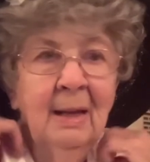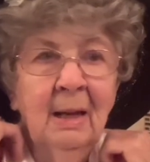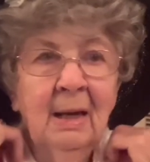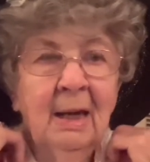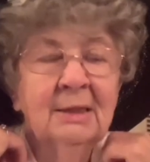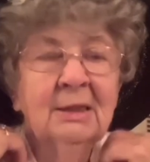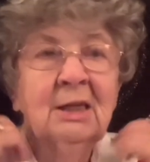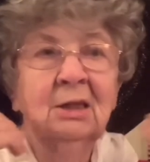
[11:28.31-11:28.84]

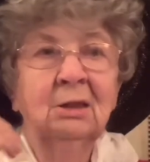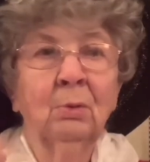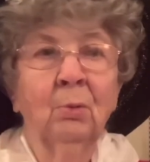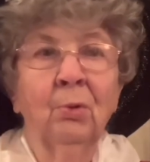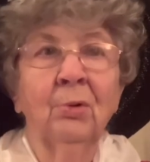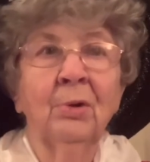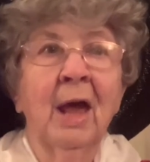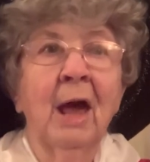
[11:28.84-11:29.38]
Let's get the
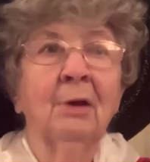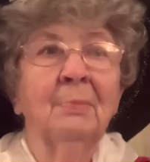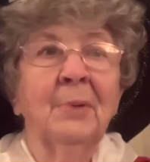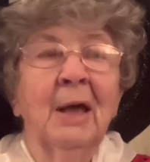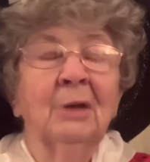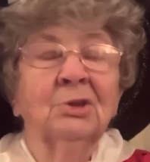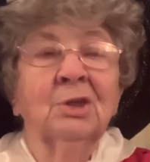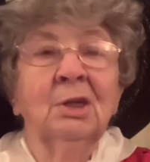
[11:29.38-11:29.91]
word out
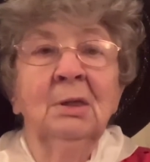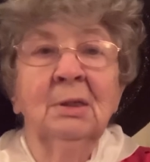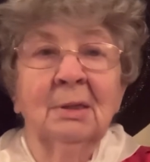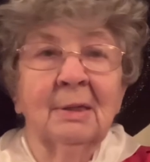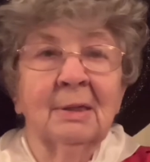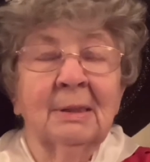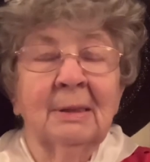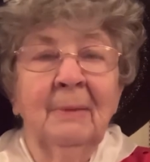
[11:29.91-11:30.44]
about
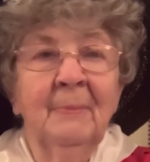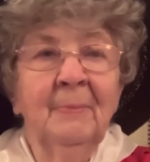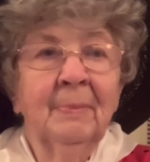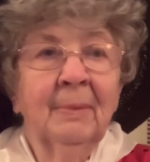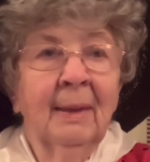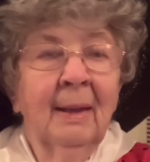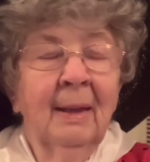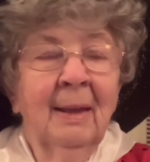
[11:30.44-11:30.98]
Jesus
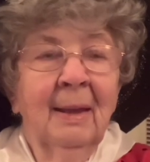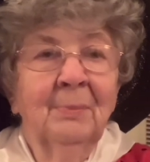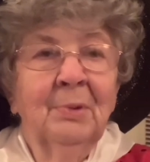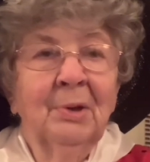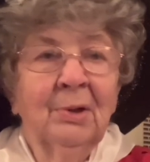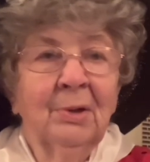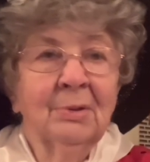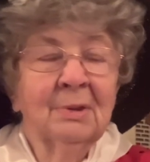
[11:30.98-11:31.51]

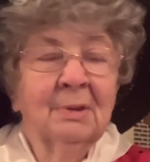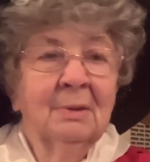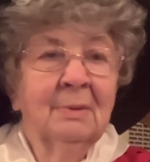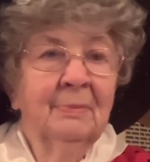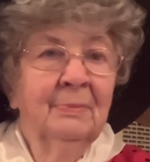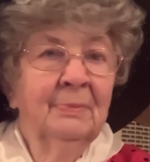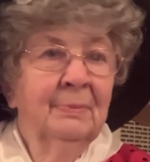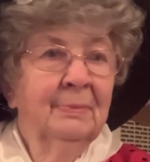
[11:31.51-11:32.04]
because,
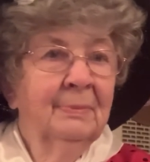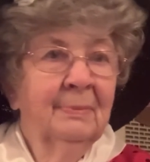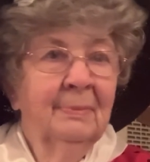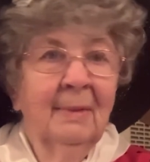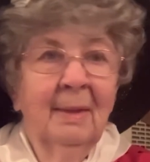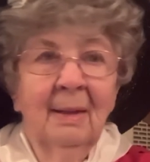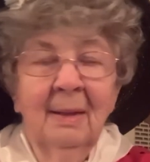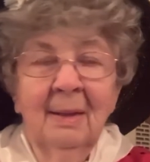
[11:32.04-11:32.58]

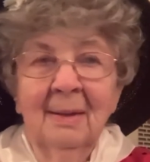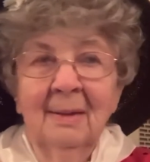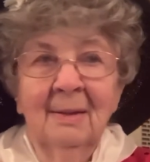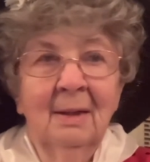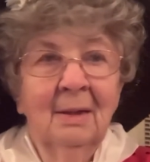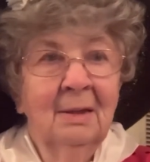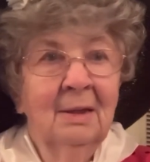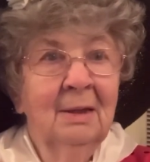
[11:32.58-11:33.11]

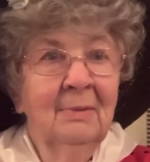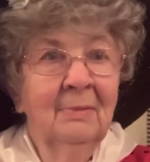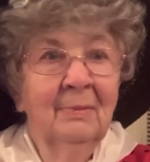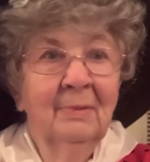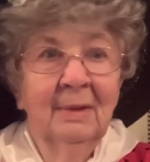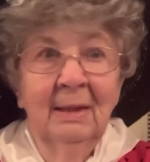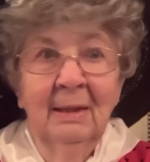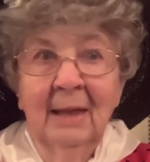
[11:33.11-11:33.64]
honey,
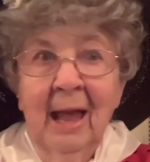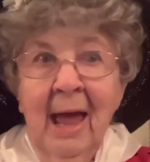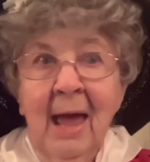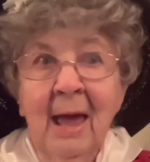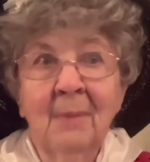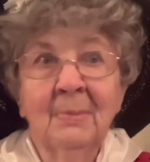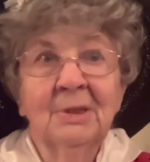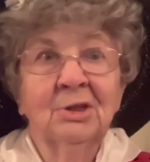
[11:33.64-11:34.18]

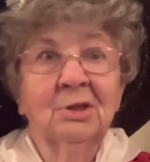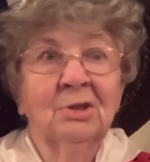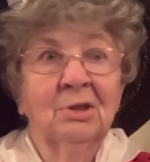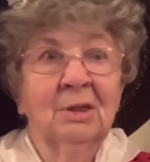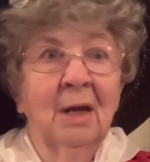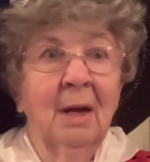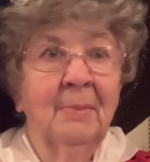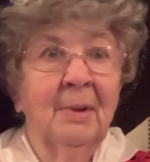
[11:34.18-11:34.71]
time is
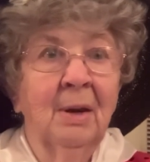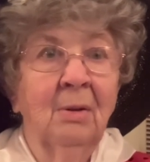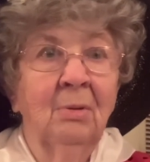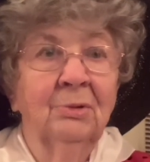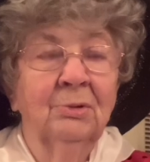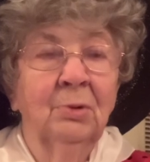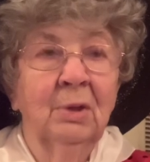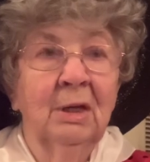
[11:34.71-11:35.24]
coming
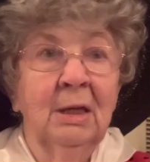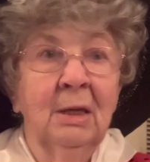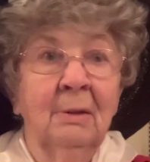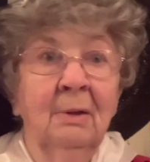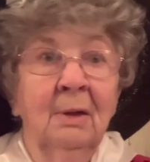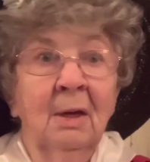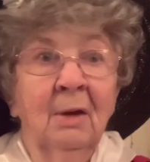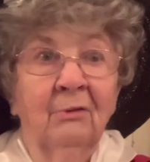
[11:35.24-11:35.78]
on to an end
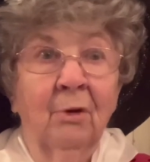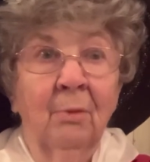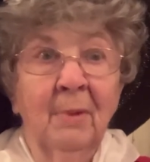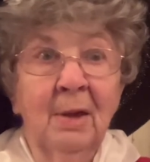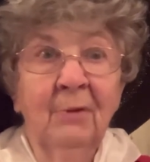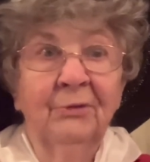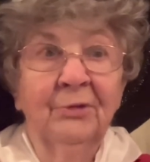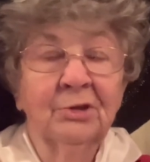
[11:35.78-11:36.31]
for
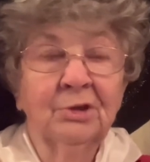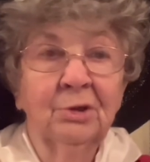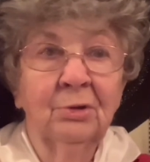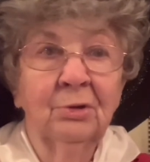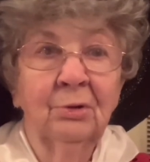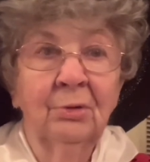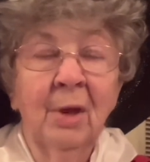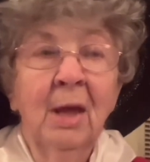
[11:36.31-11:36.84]
me for
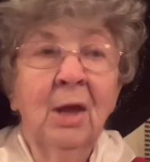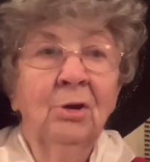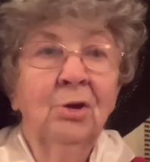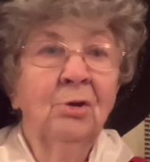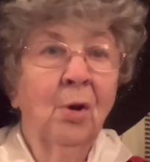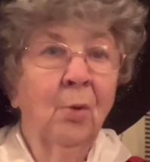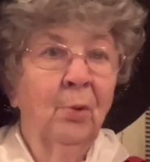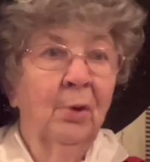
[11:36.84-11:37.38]
sure. You
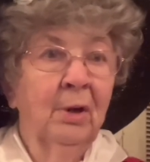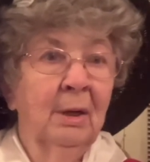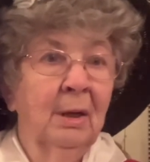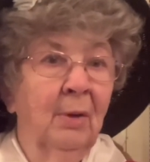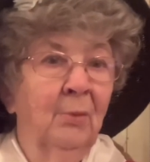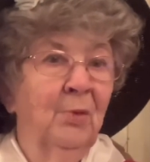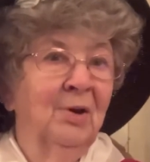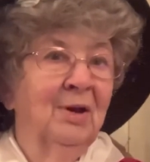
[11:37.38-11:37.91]
know, we're in,
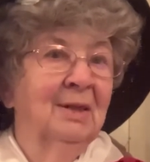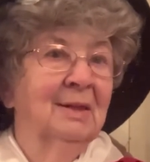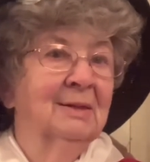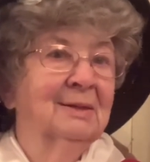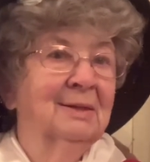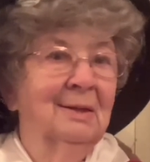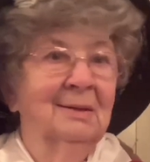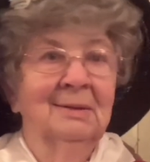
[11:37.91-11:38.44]
we're in the
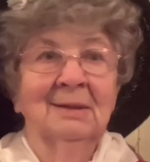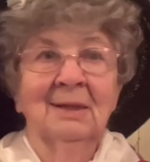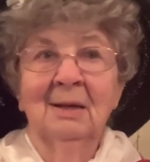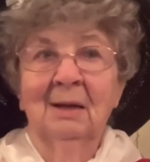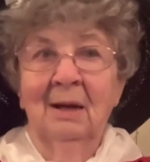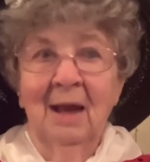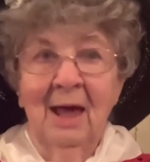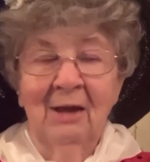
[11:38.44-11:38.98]
sunset
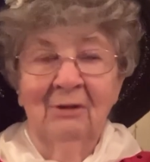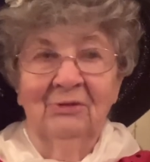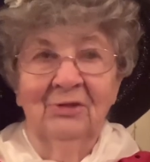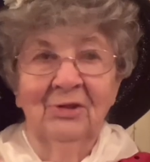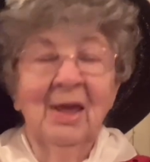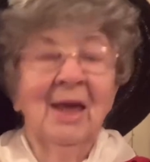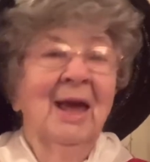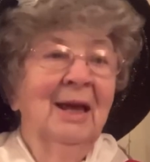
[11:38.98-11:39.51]
of life
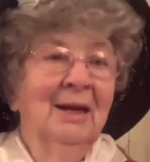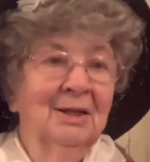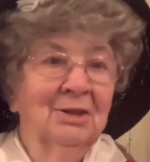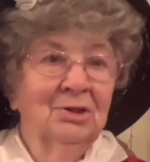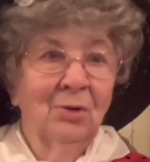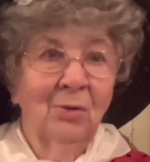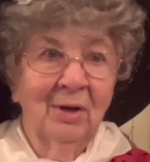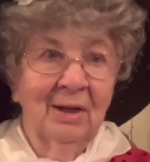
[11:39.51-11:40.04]
and
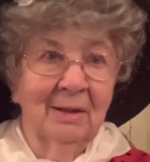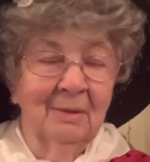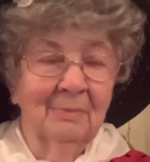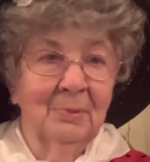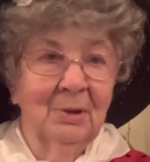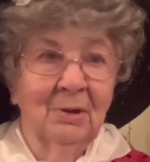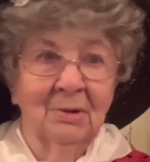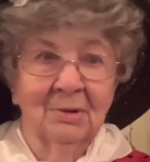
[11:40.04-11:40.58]
enjoying it
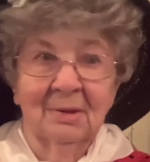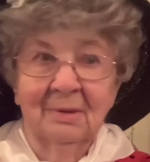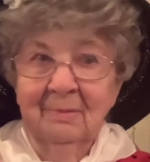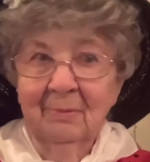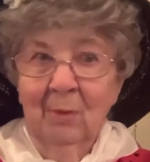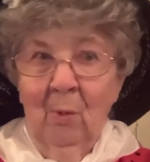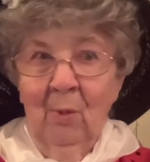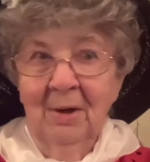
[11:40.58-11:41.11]
because
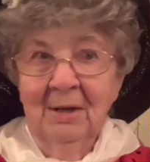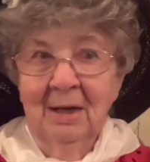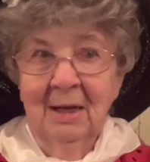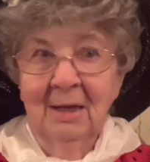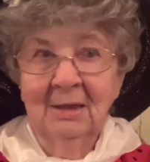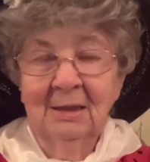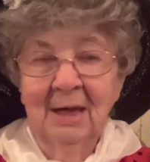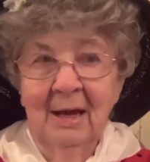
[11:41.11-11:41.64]
one day
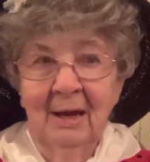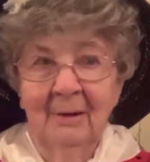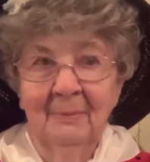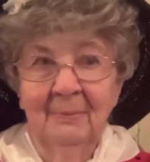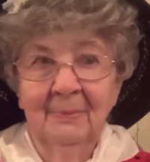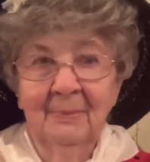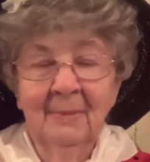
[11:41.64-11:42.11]
at a time,